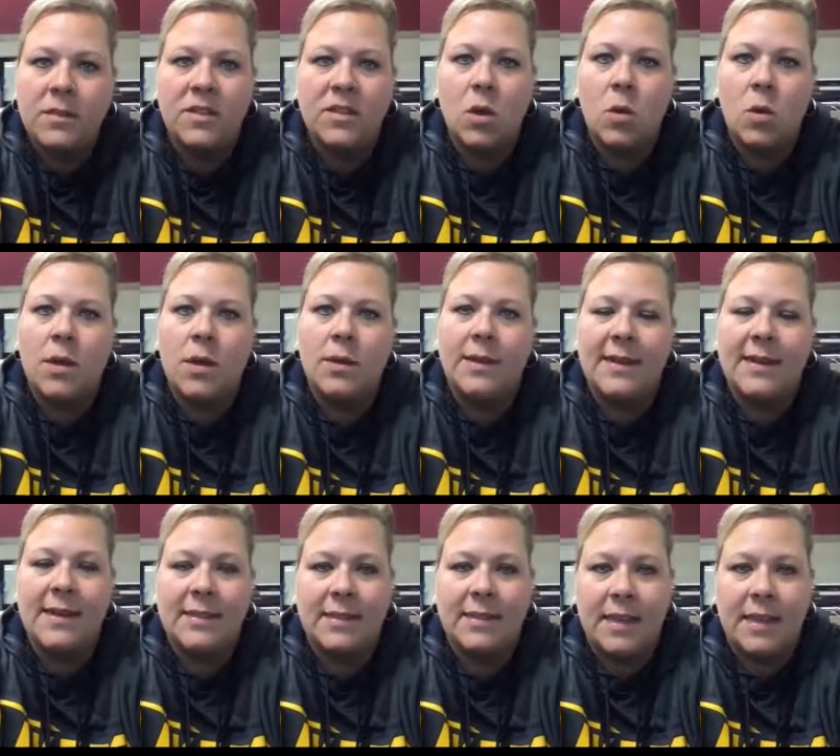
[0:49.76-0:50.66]
So,
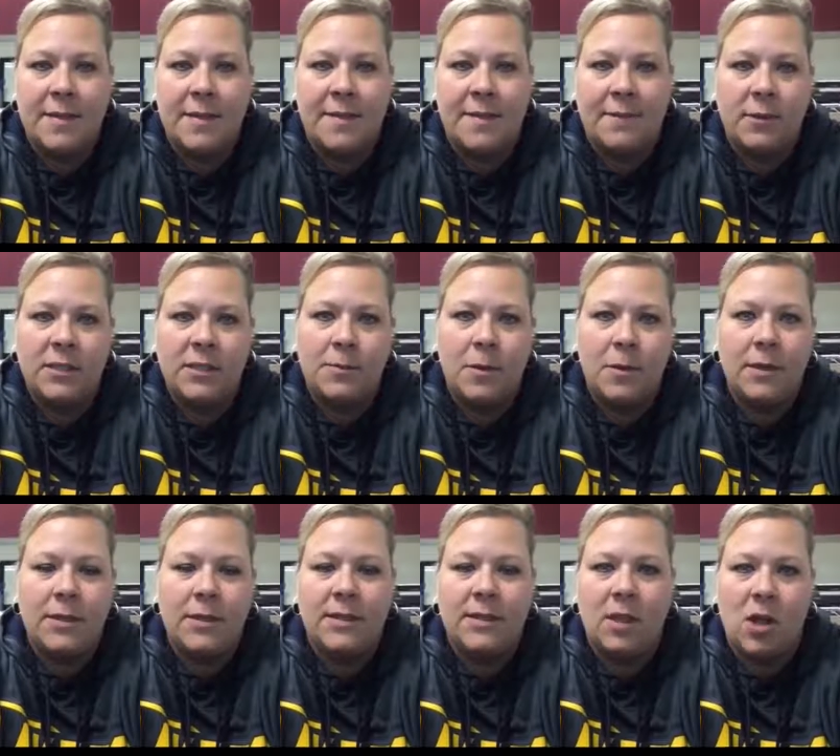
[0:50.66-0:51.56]
like I said, my first
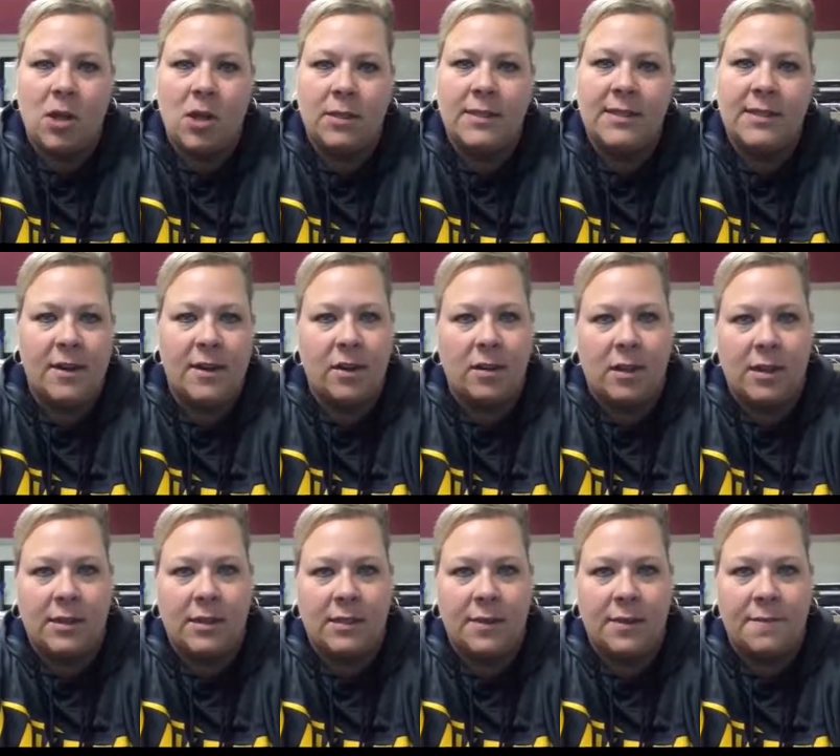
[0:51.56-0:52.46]
book is called Sarah
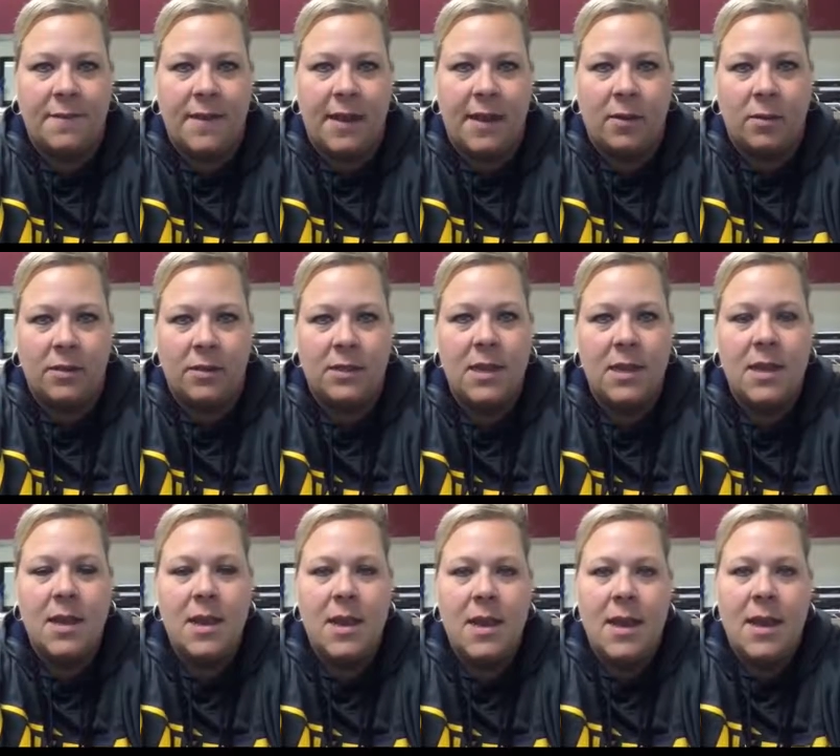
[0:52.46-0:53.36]
Lost and Found.
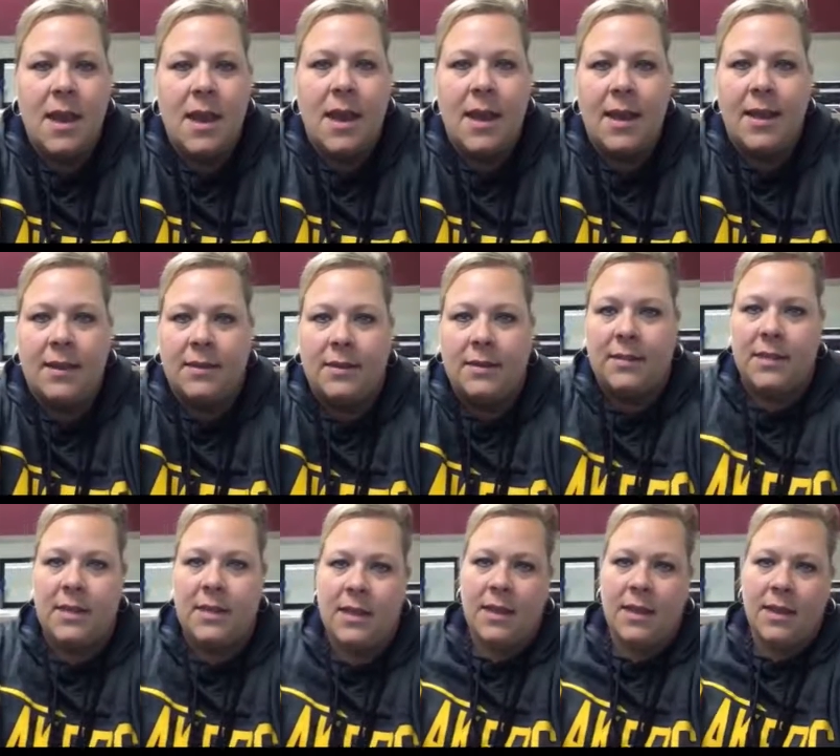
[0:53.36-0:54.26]
And
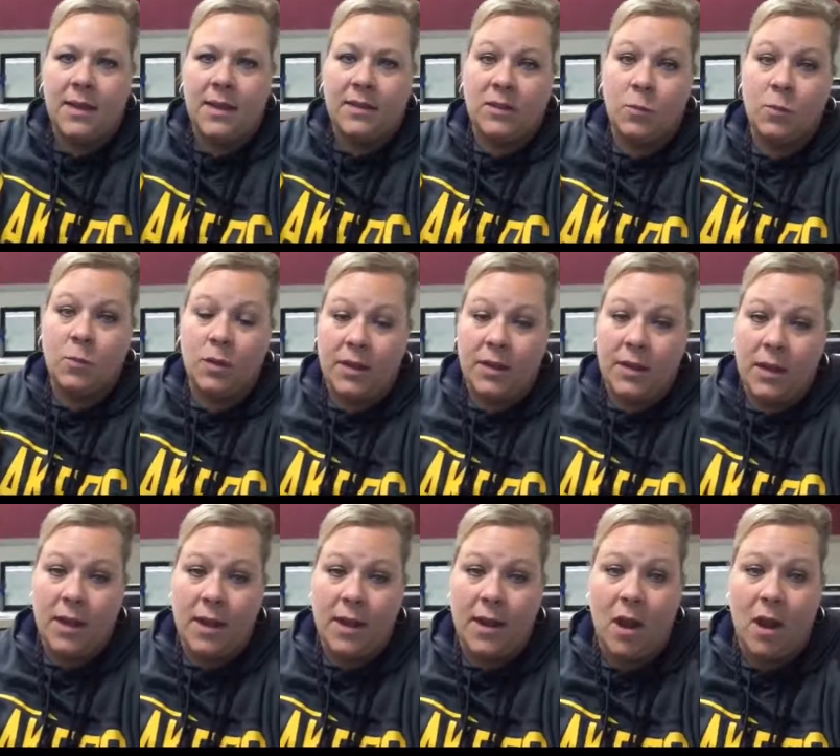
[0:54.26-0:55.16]
it's
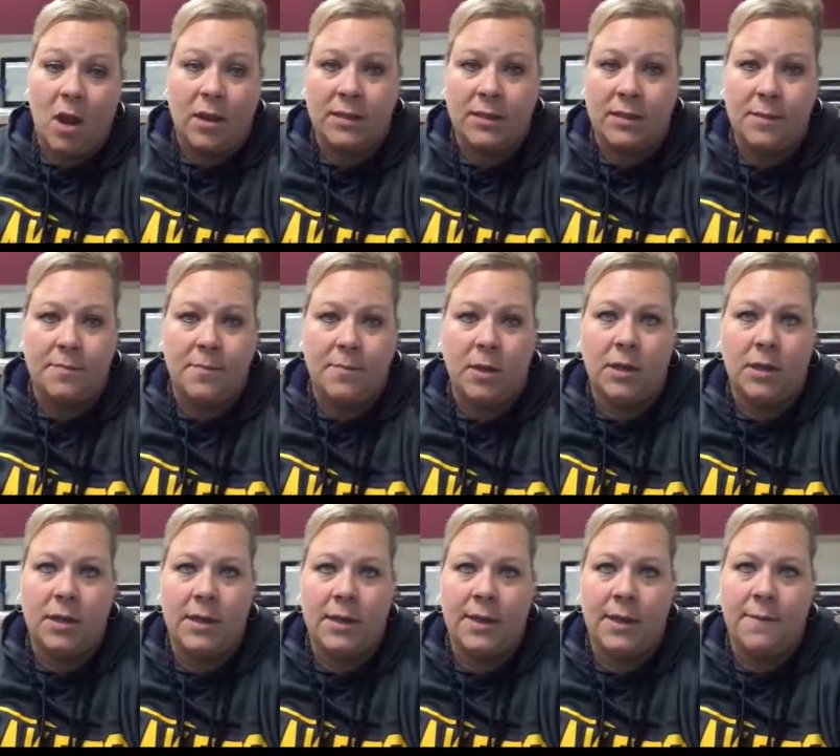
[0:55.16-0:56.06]
really an awesome
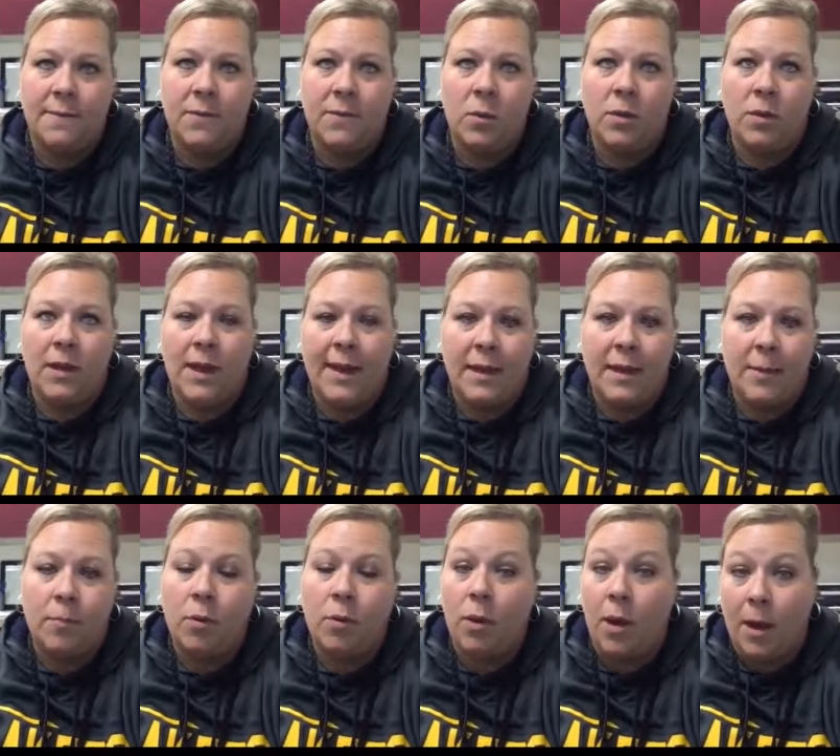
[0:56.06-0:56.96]
book if you
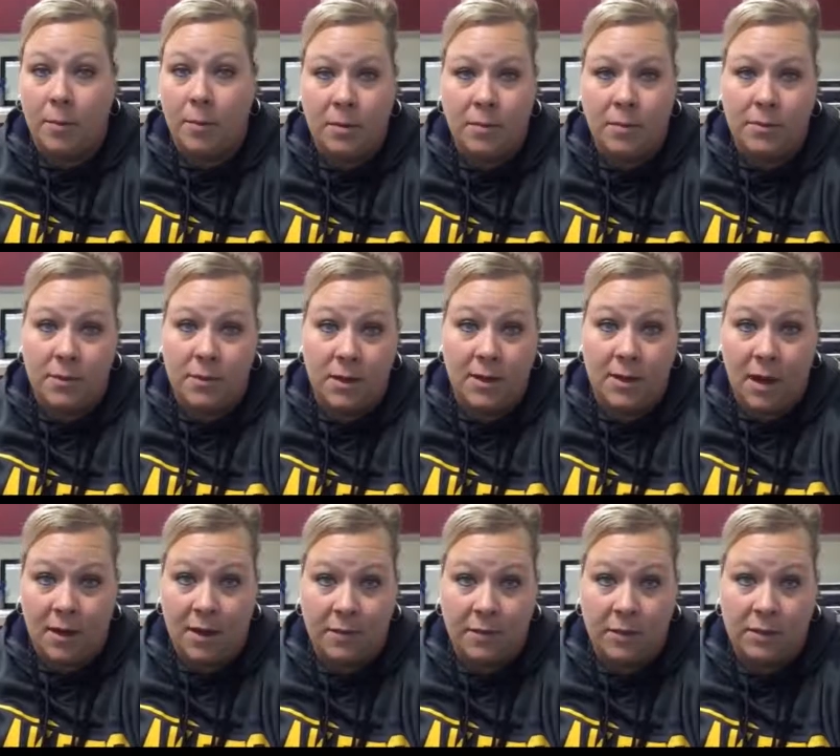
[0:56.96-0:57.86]
like problem
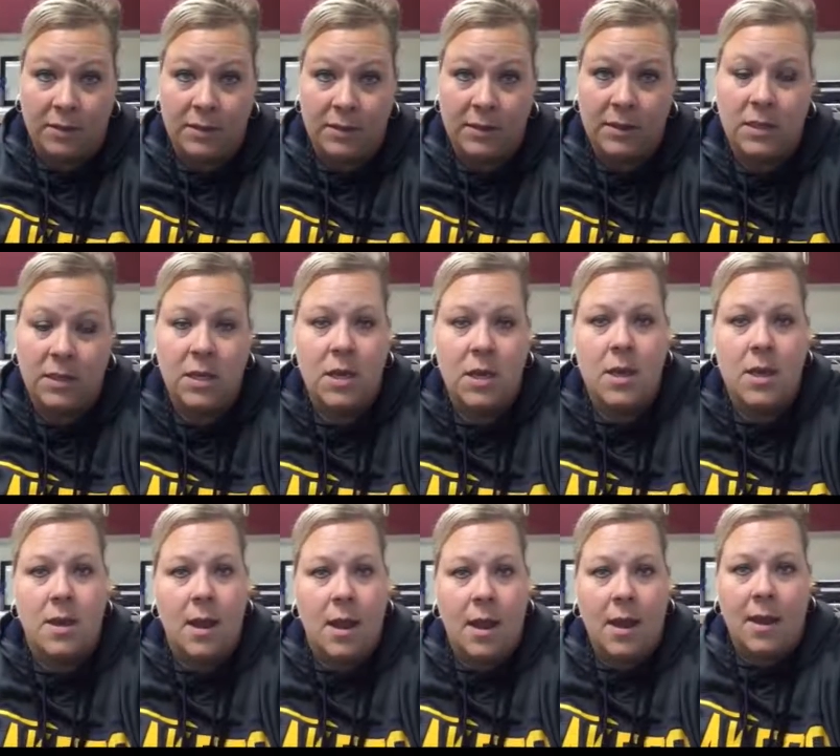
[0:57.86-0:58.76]
novels.
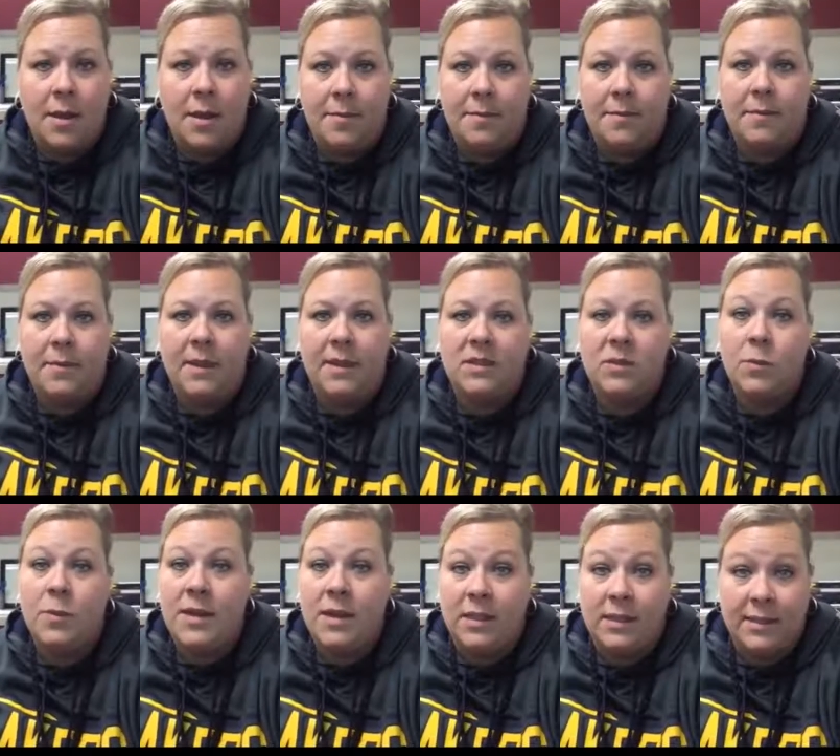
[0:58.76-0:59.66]
Um,
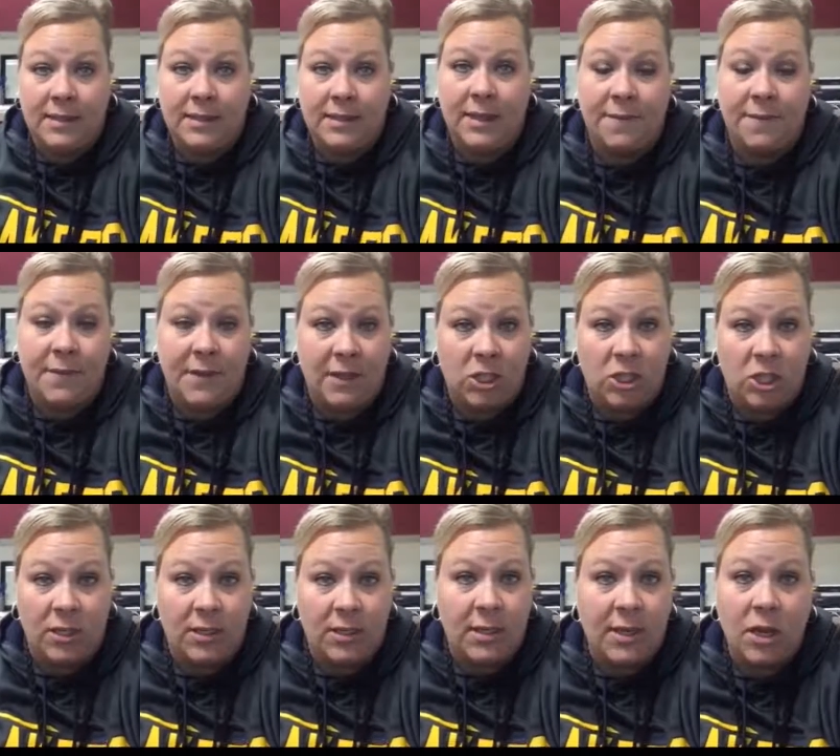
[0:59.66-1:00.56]
it's realistic
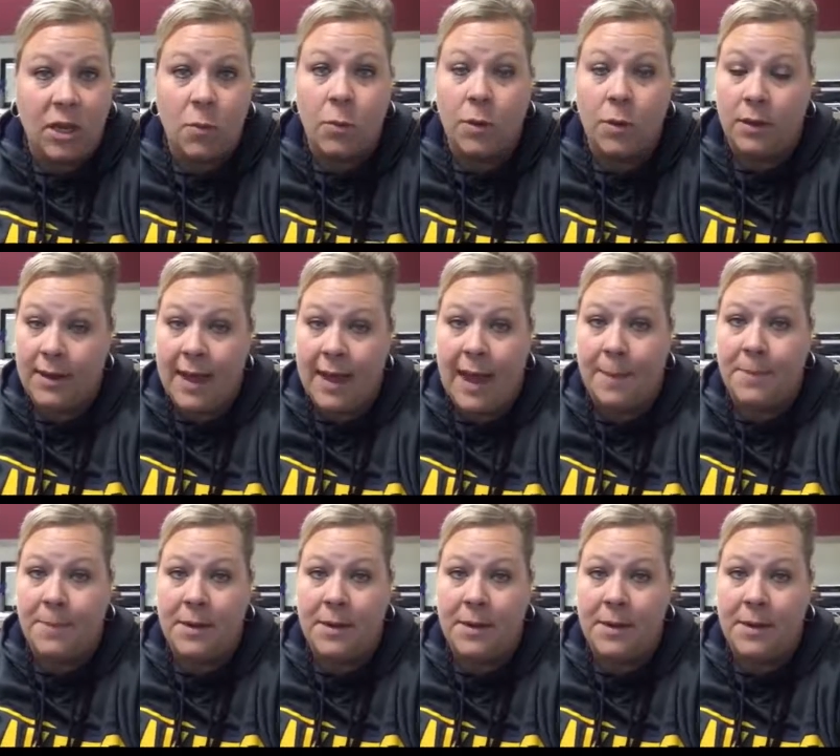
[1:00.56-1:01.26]
fiction, it could really